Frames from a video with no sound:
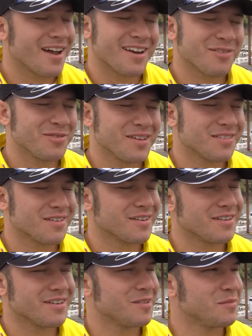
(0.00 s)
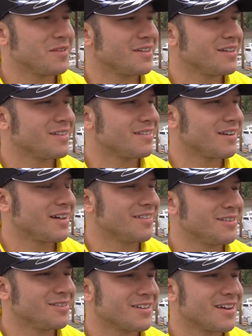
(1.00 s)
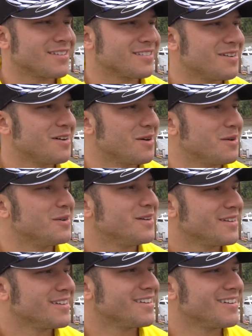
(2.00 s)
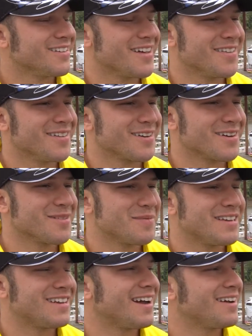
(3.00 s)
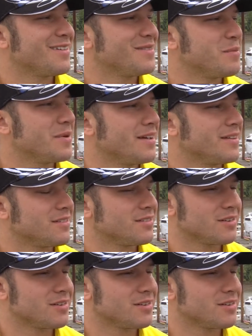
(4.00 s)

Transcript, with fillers: I don't think they're going to give me the inside. Those guys know, you know, that they're going to be tight on the pins.